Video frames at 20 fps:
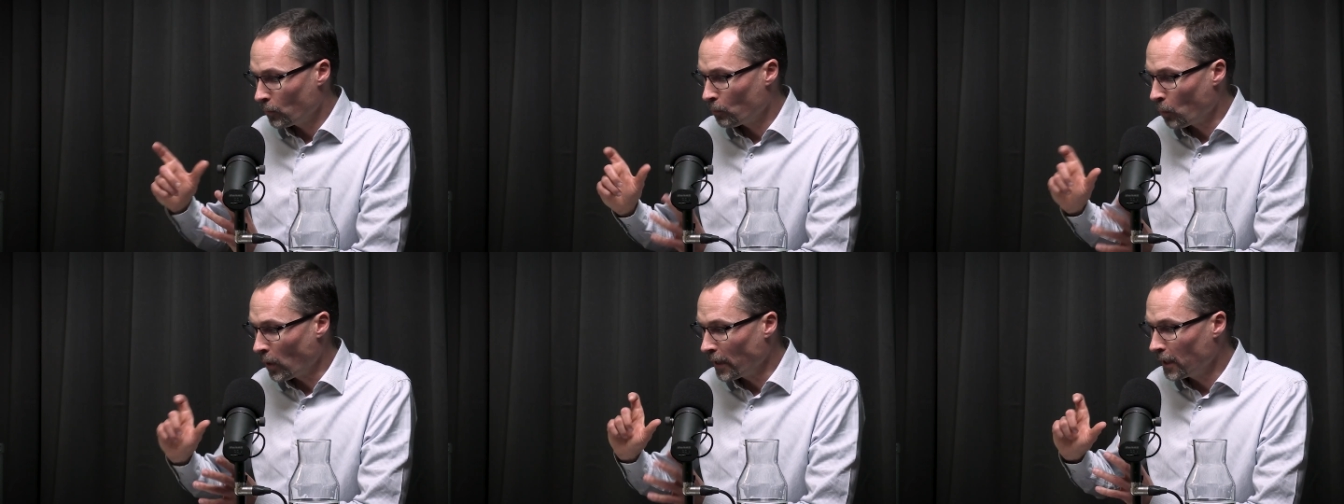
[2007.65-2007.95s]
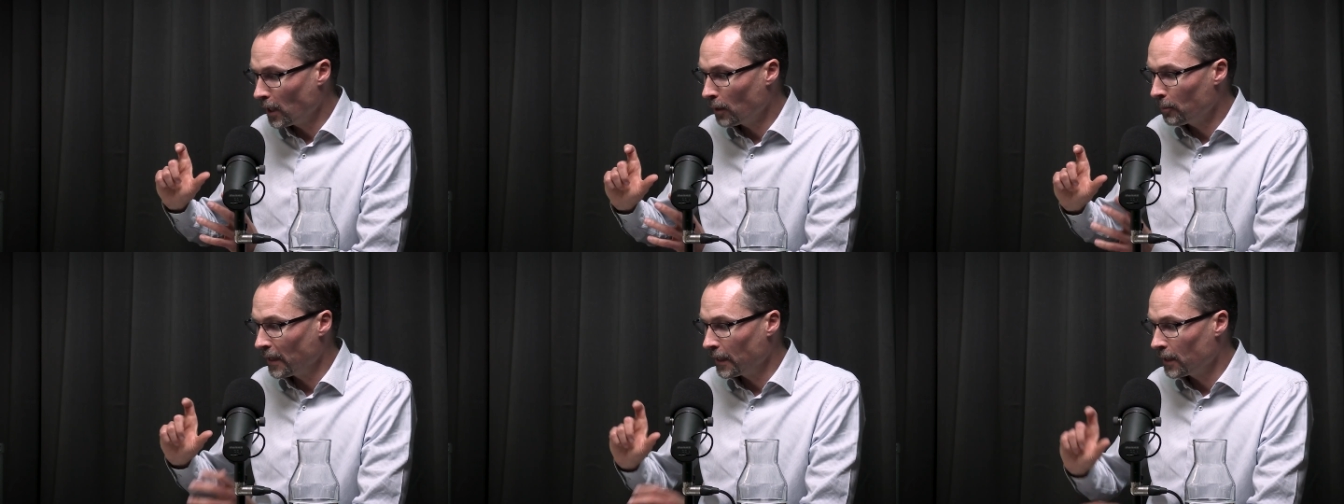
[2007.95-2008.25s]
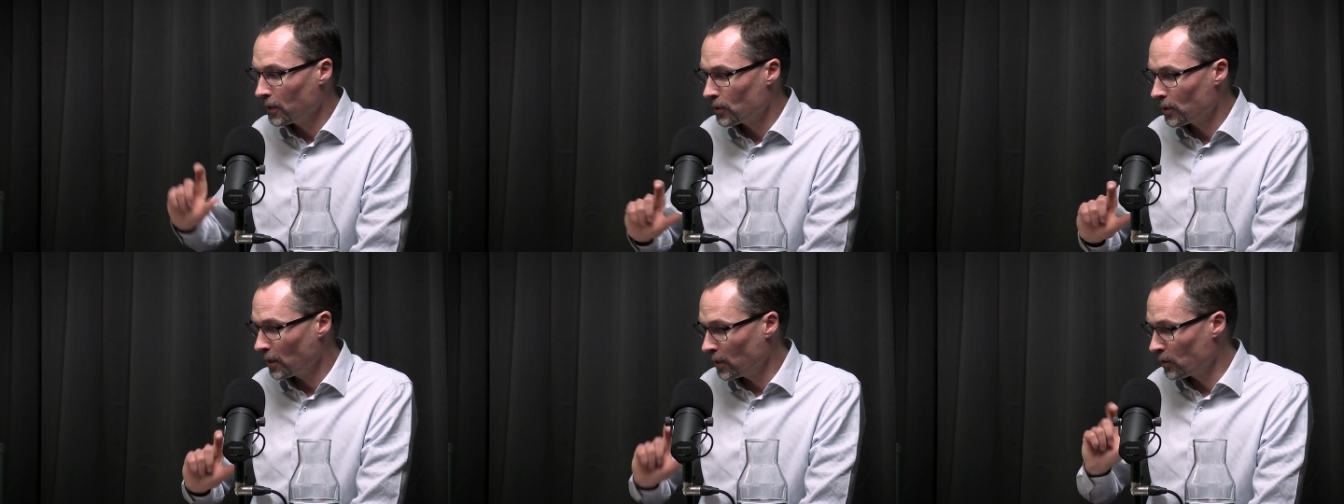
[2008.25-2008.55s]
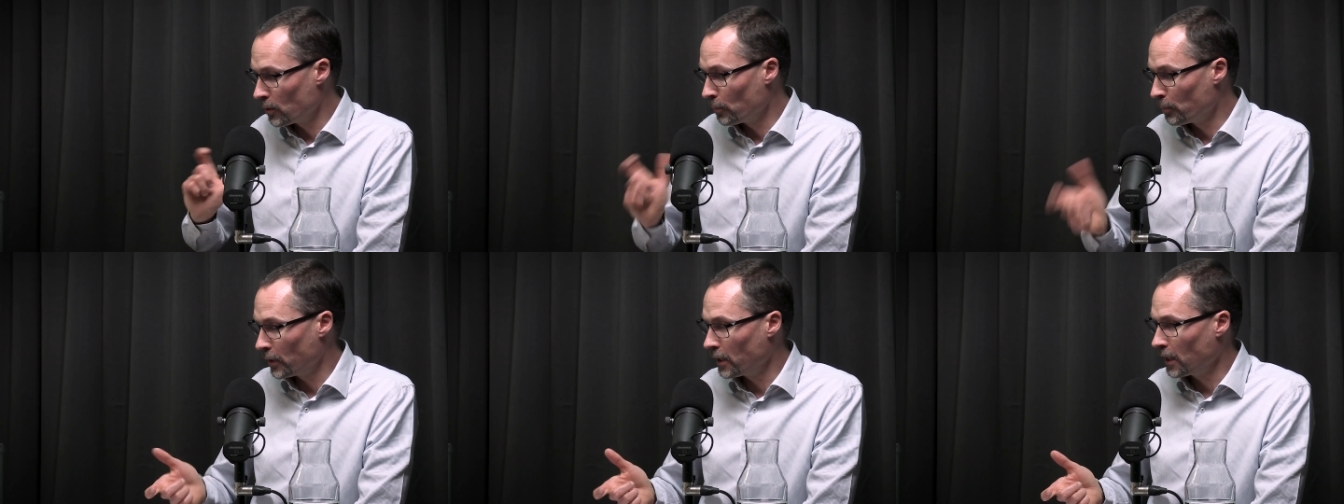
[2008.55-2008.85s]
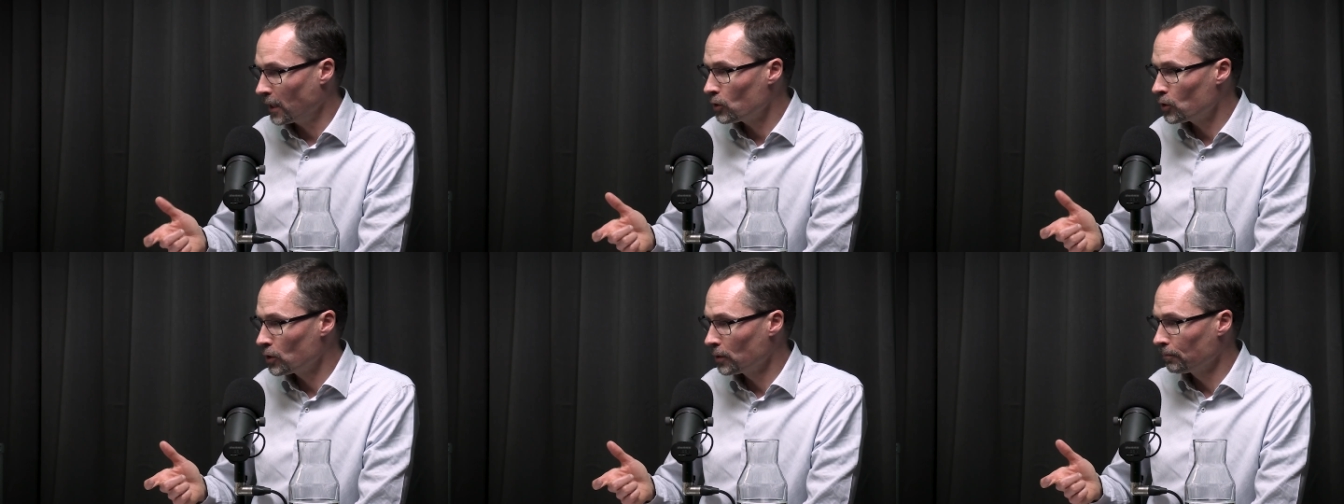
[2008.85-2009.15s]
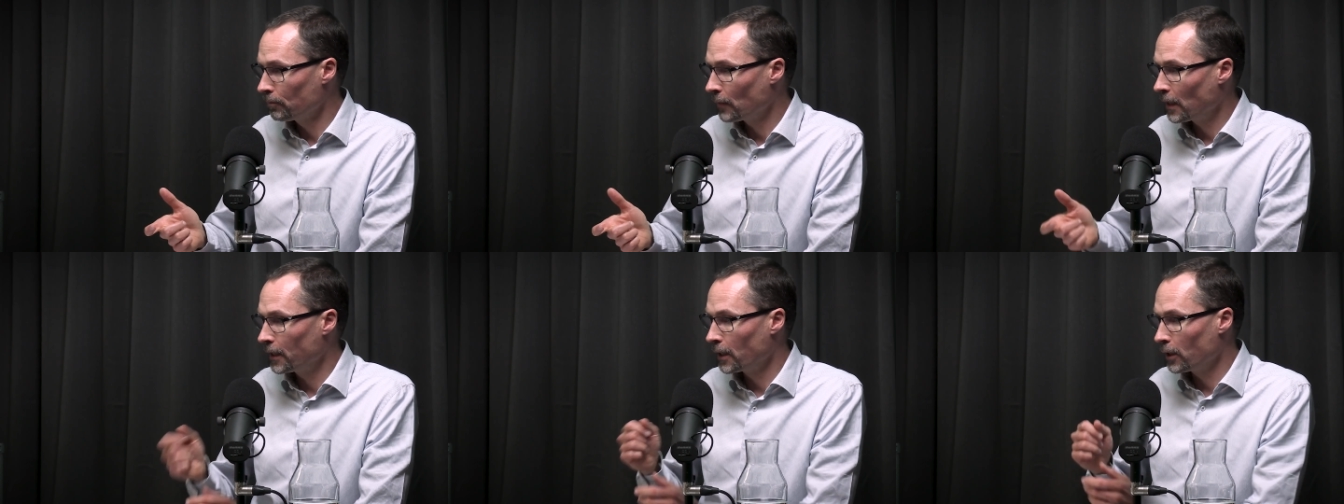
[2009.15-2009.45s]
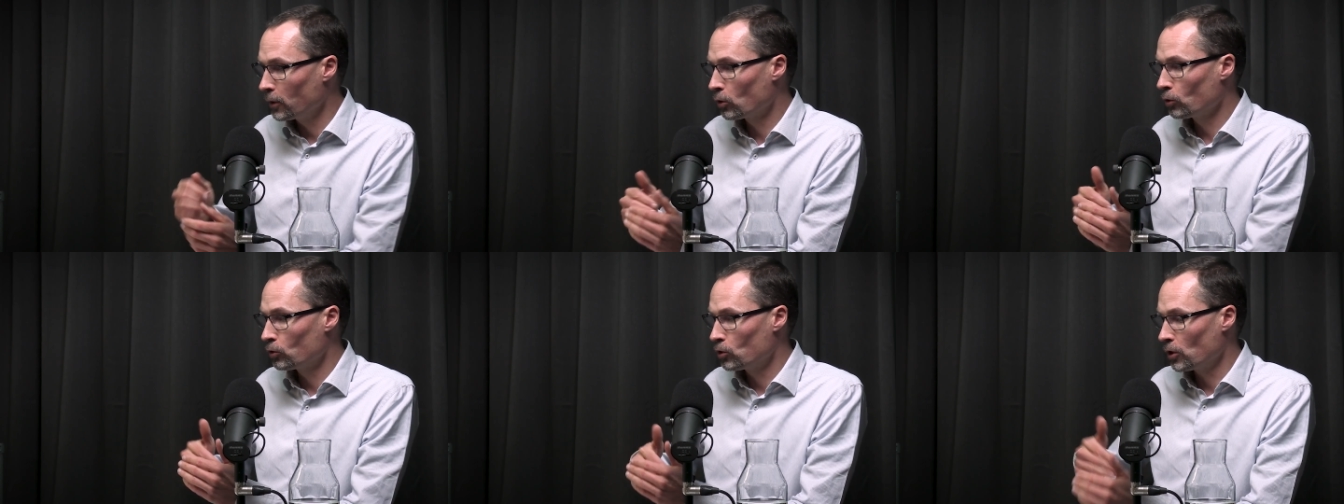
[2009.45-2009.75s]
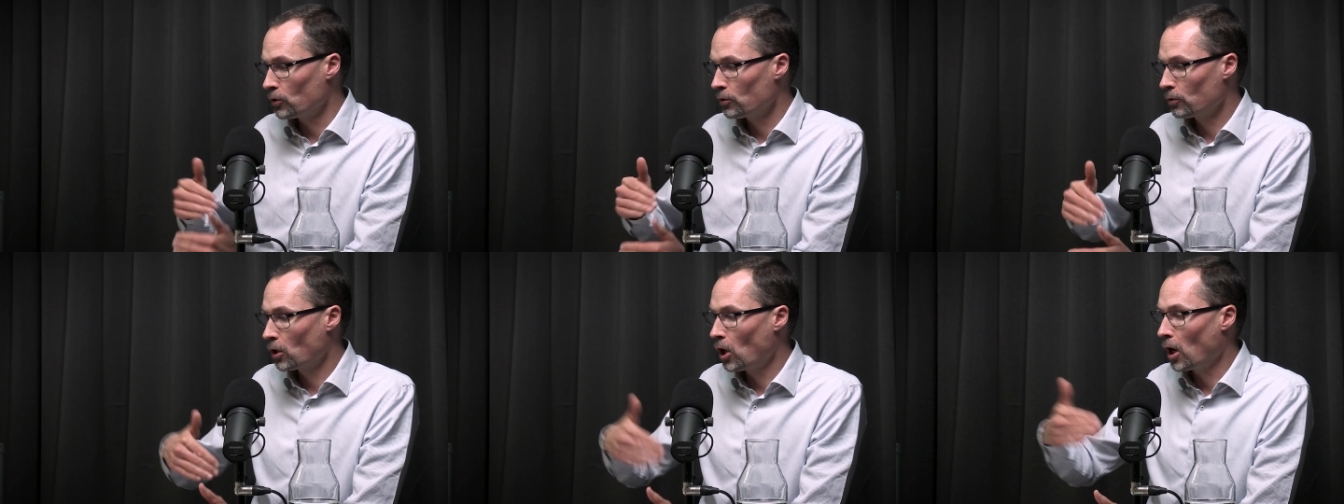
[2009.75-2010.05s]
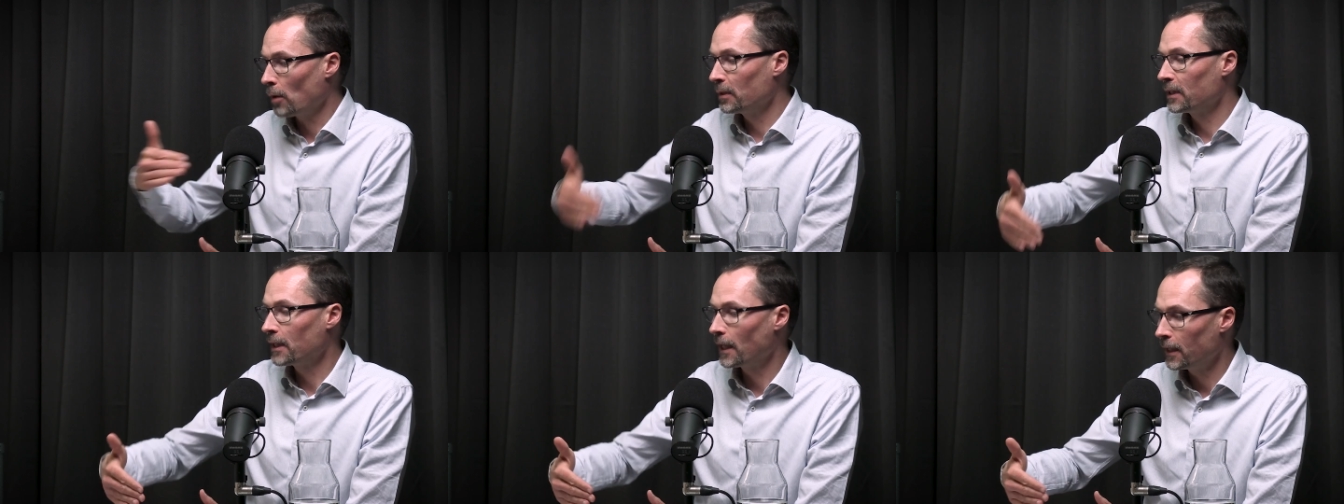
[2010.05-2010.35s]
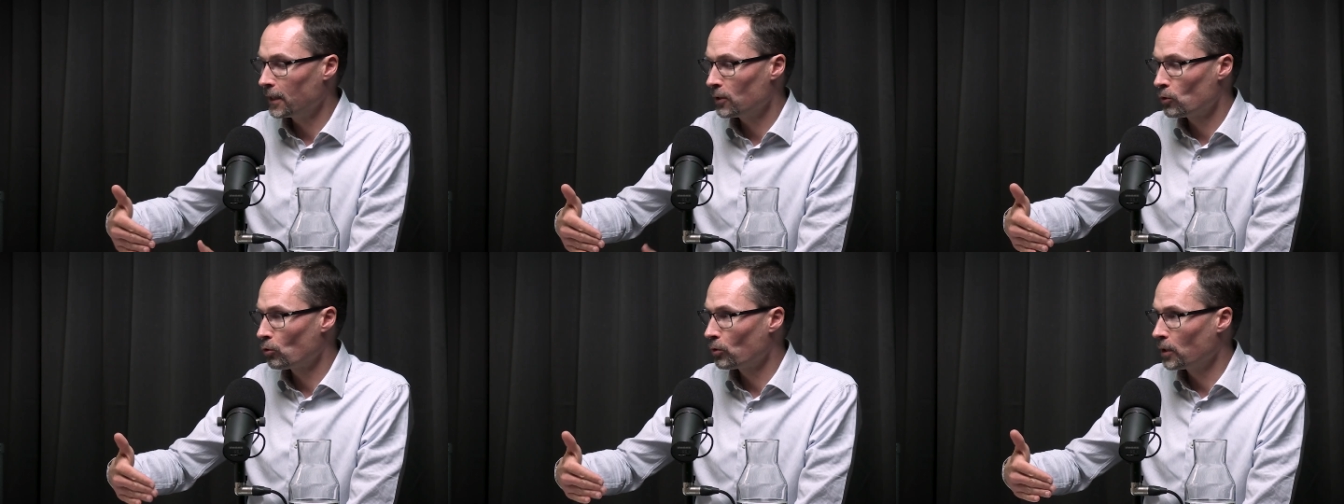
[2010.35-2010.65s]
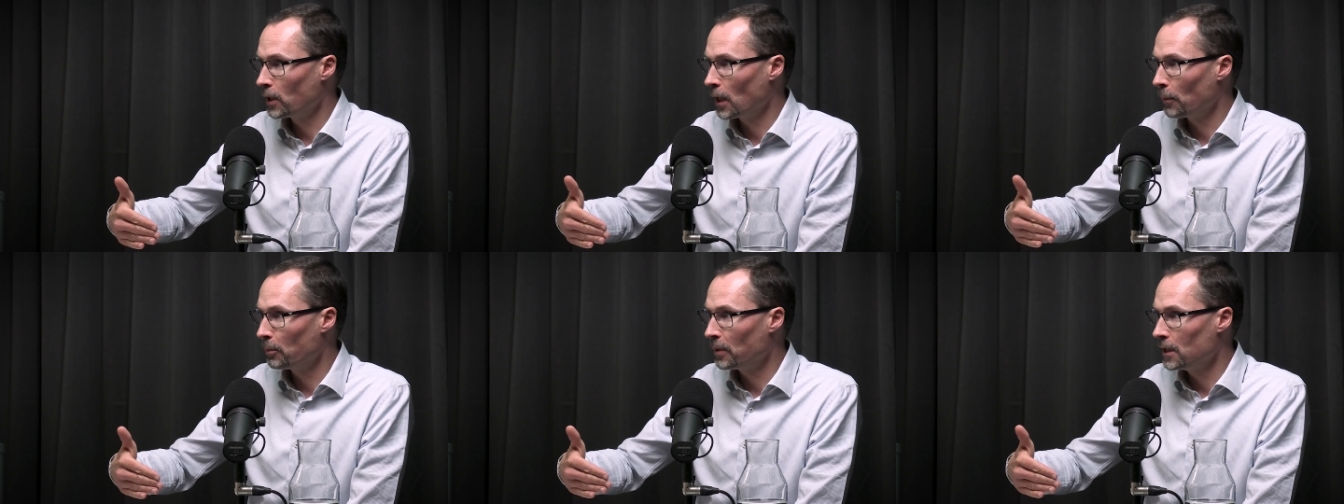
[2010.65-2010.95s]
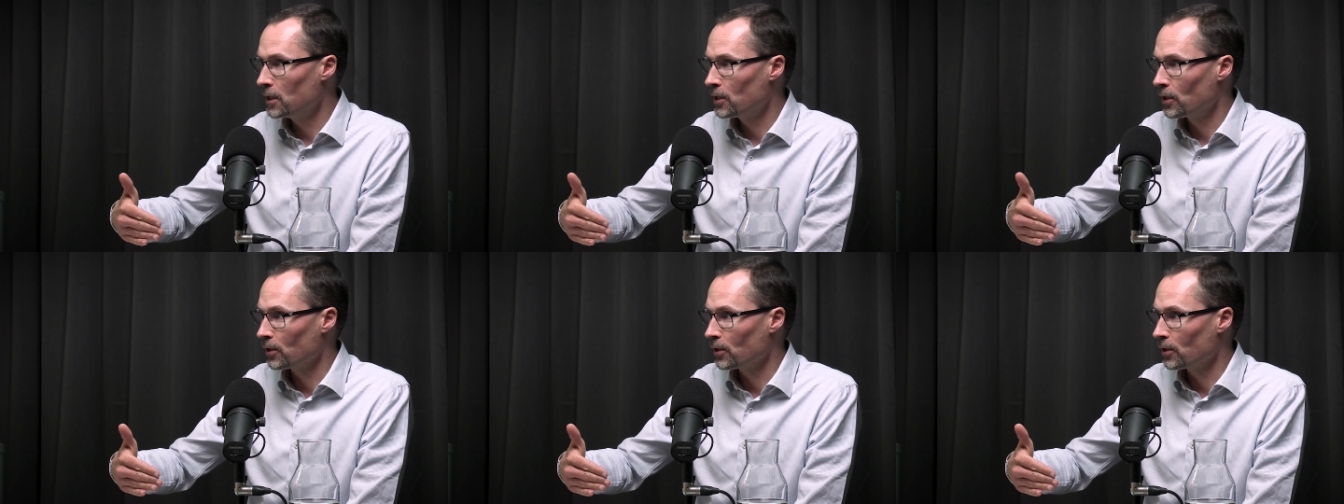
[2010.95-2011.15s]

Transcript: One element is the prediction, and then you could just copy that into the ERP